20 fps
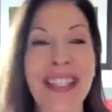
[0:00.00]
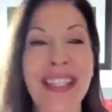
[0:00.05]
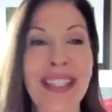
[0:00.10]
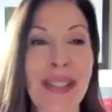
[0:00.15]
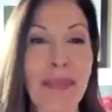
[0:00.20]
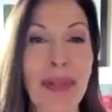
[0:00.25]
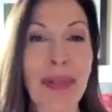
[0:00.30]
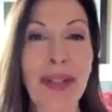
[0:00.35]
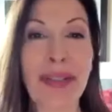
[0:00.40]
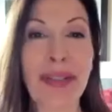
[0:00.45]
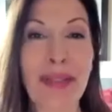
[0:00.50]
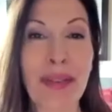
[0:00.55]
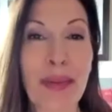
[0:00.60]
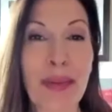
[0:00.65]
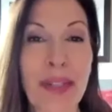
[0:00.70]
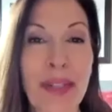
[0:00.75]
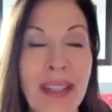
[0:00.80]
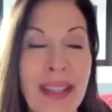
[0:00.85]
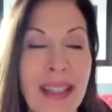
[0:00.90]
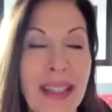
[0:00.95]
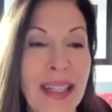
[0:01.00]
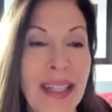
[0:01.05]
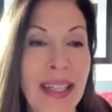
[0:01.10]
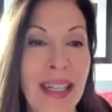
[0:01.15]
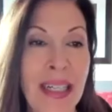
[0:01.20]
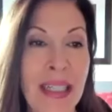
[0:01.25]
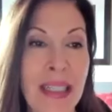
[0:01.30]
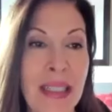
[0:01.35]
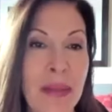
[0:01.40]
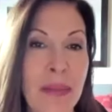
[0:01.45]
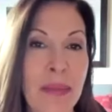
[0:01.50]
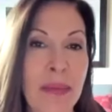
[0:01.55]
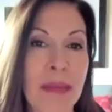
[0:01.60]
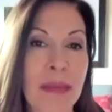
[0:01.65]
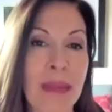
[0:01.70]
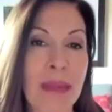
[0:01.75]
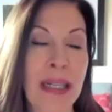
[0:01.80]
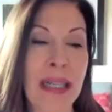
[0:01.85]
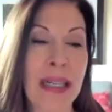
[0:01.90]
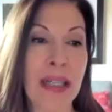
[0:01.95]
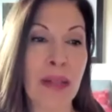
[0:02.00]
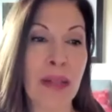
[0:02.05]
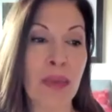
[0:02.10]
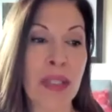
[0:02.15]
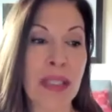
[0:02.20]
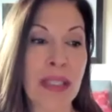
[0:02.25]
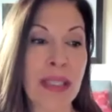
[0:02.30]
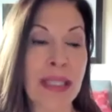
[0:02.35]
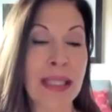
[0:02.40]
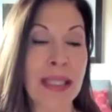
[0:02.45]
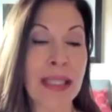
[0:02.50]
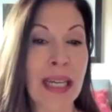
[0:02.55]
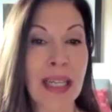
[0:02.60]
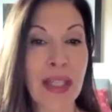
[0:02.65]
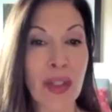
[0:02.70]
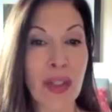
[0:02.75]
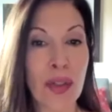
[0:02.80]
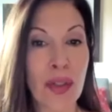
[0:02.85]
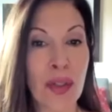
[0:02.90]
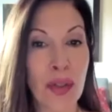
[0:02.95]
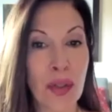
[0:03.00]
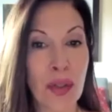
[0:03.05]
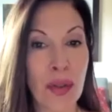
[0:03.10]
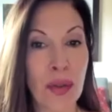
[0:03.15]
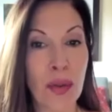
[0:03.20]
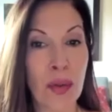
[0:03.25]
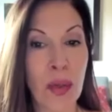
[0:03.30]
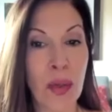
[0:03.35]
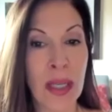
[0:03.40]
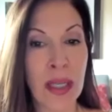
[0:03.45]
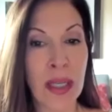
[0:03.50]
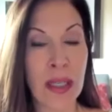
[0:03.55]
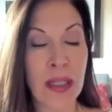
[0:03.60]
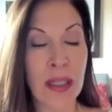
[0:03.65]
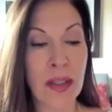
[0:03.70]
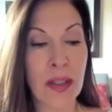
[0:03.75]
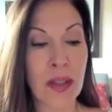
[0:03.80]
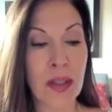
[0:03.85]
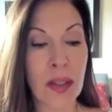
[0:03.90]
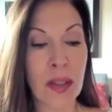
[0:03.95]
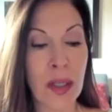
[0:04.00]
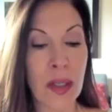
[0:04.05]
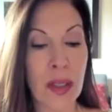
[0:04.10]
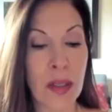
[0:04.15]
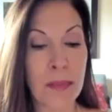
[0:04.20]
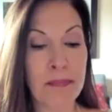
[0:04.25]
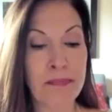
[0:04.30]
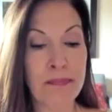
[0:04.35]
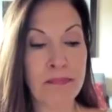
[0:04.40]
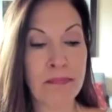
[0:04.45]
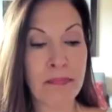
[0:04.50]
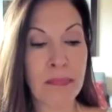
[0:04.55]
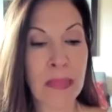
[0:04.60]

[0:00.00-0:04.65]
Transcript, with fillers: it's part of the work that um, I was designed to do, and. Um,